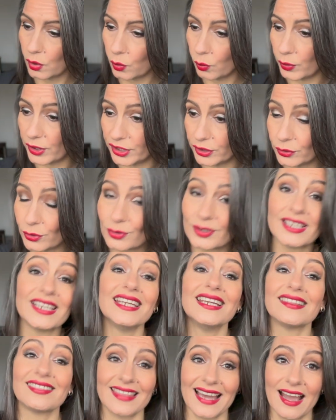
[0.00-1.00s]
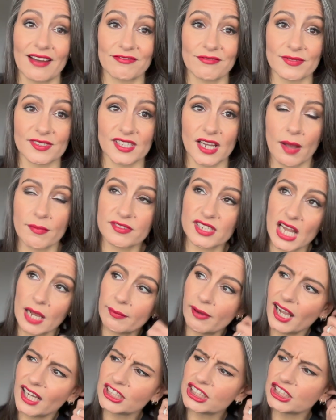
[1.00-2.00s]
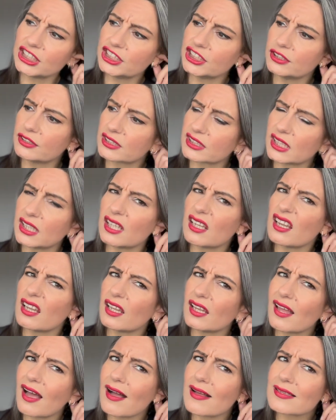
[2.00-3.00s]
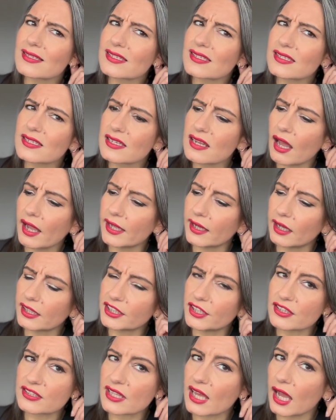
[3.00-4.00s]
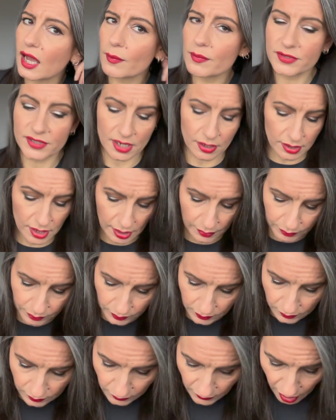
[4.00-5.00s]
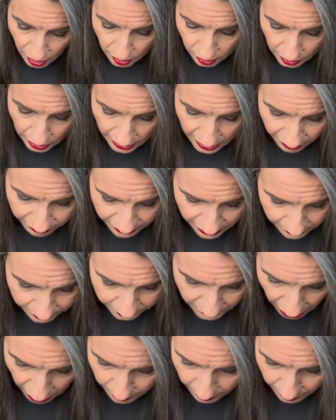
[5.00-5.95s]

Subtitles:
We all need that from time to time. I actually used it last night. I used it up, so yeah, love it. I